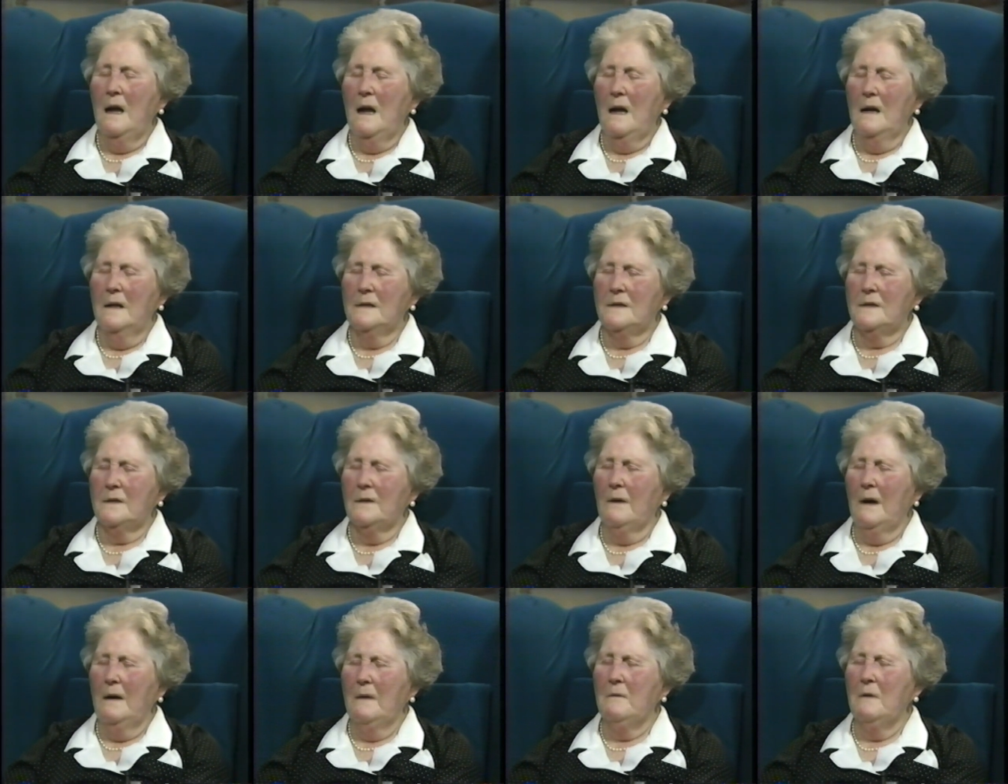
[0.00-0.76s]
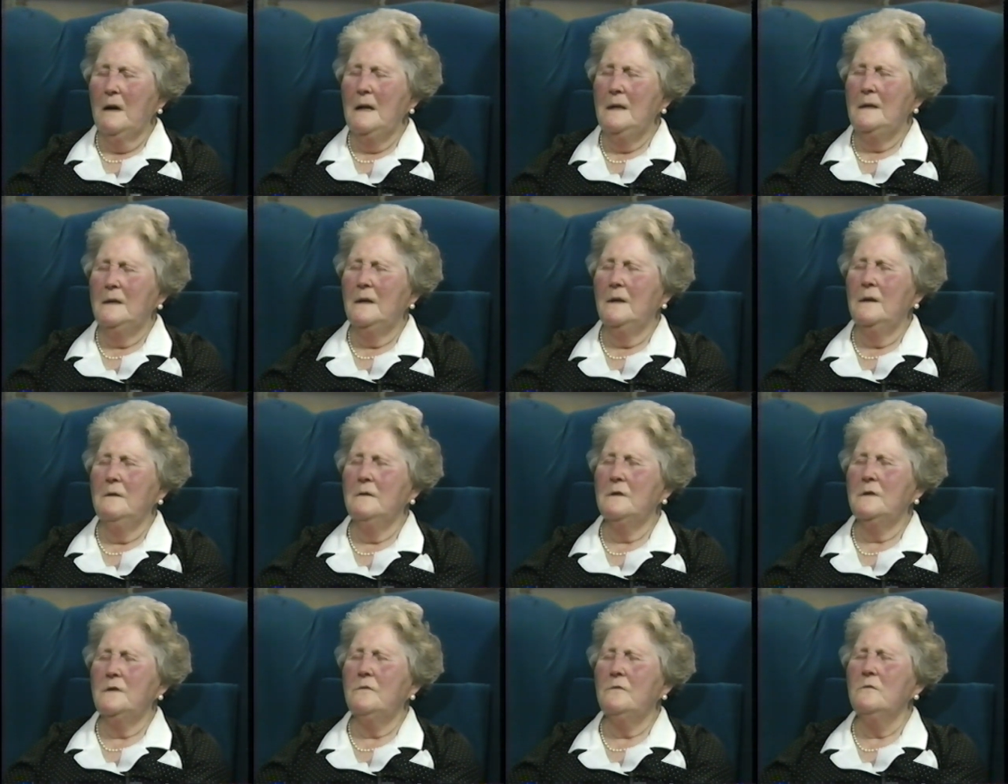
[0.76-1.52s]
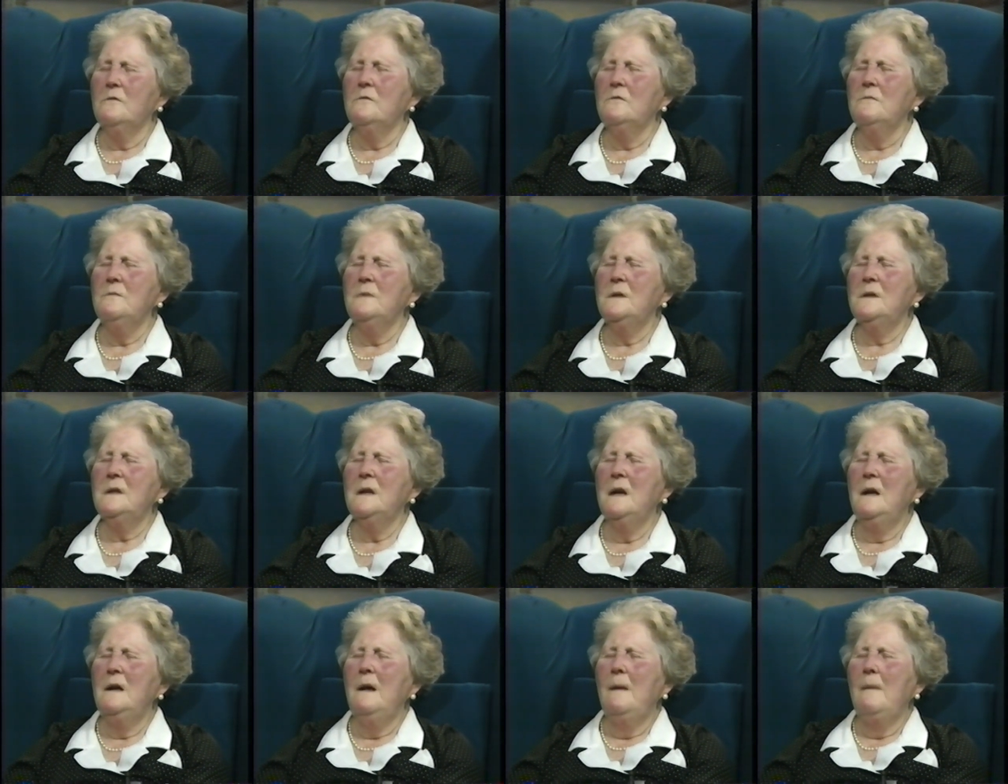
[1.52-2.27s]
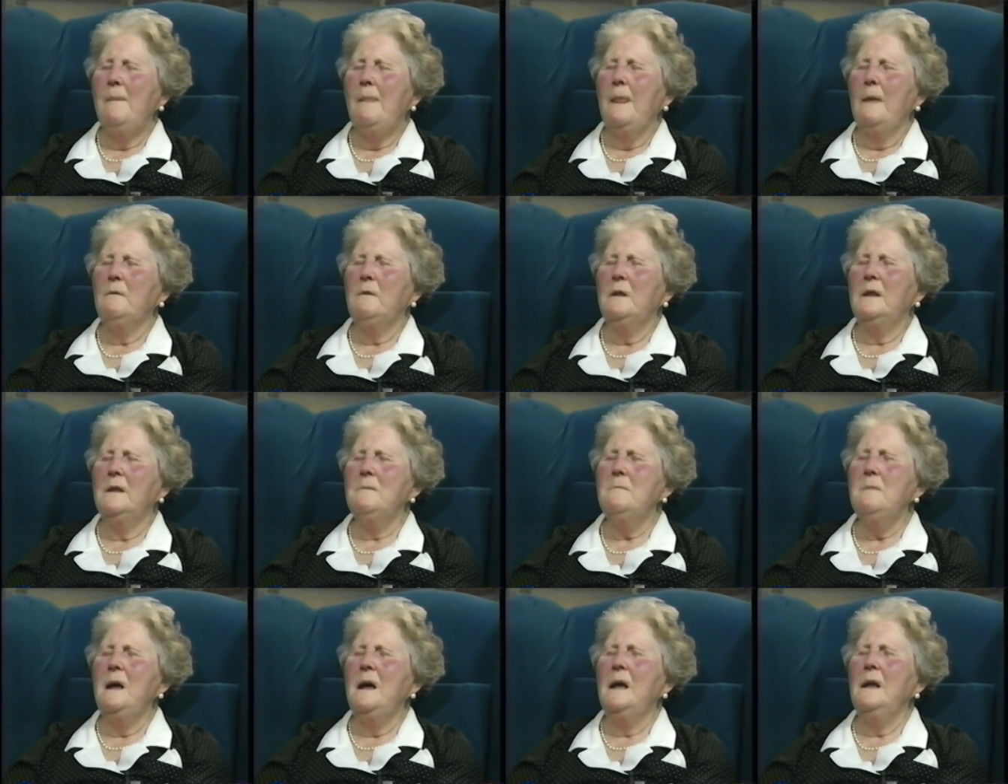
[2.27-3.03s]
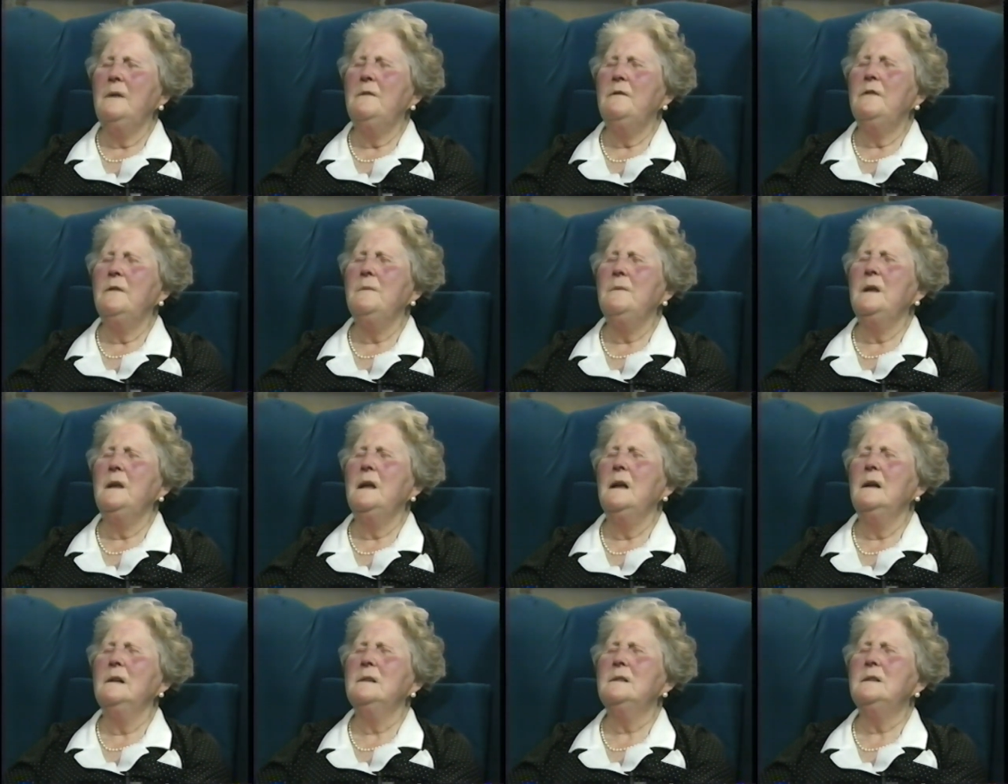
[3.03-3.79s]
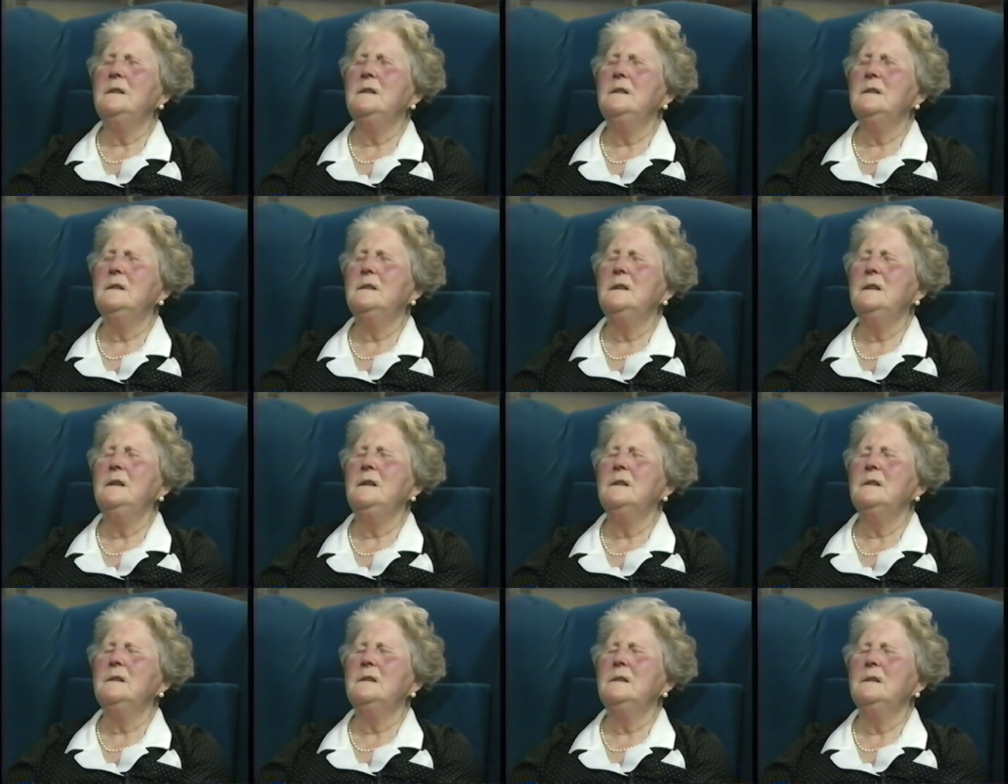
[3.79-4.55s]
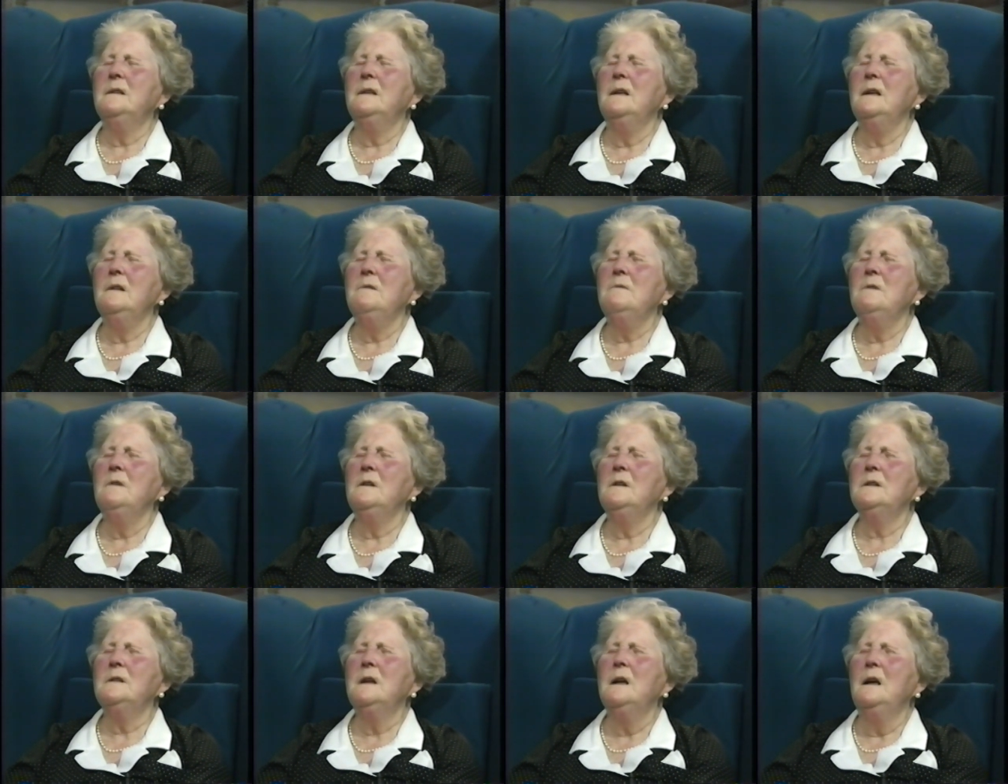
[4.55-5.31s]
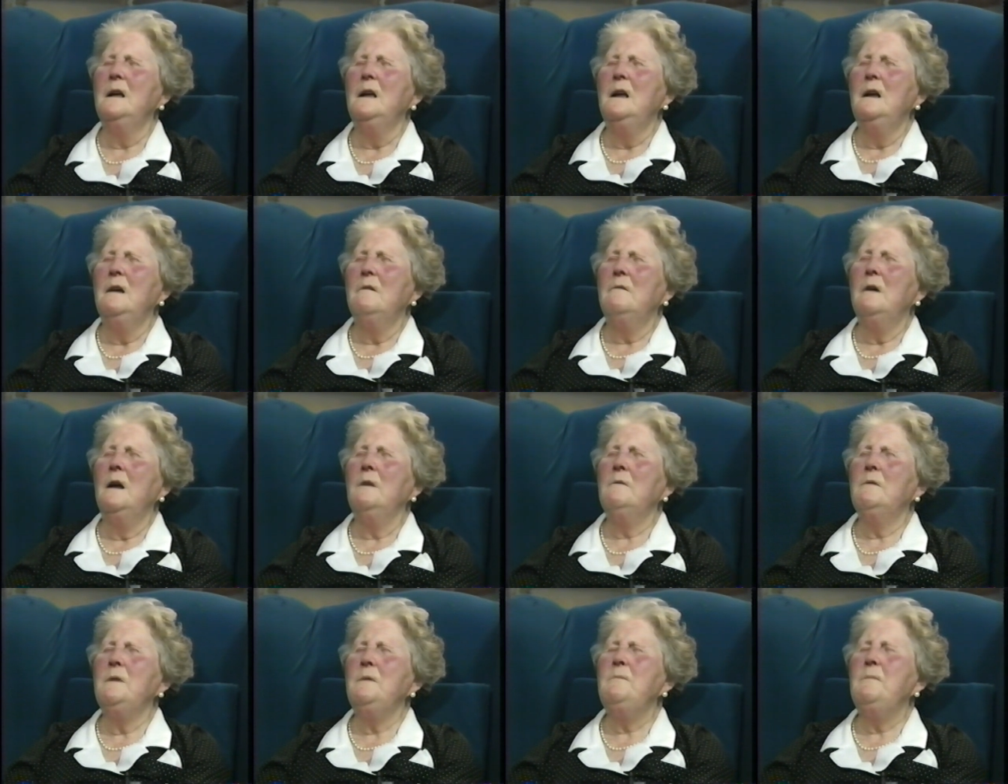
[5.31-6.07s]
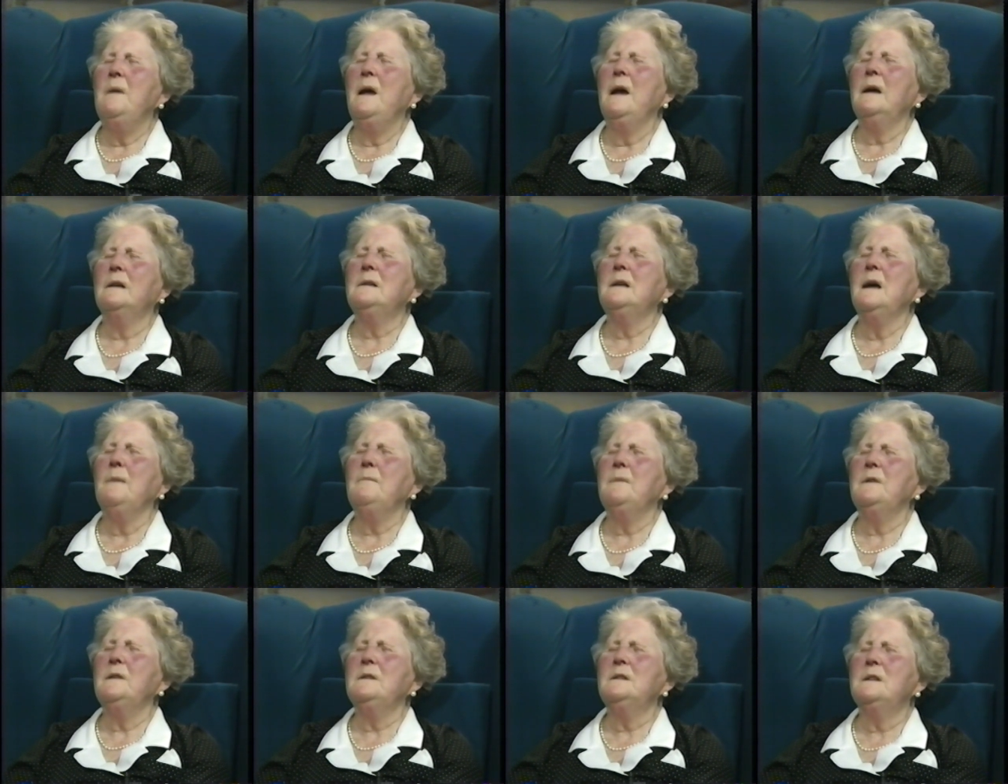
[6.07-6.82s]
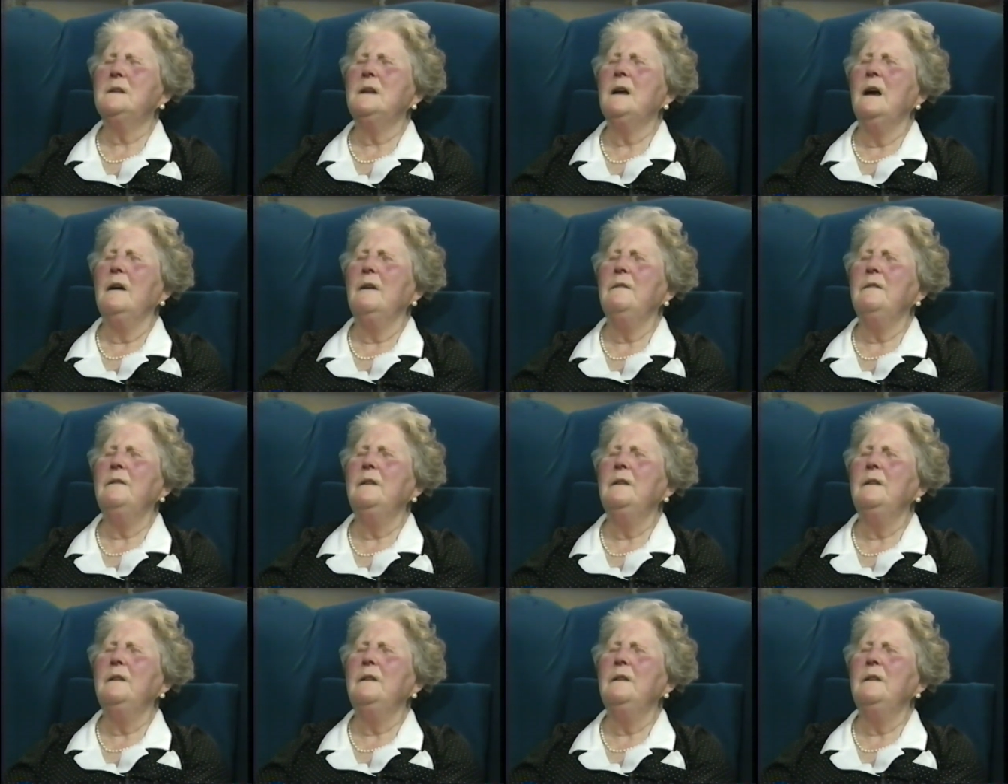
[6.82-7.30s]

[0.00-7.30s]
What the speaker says: And so I went to those rooms with the man from the LCC, as it then was, while we packed up the stuff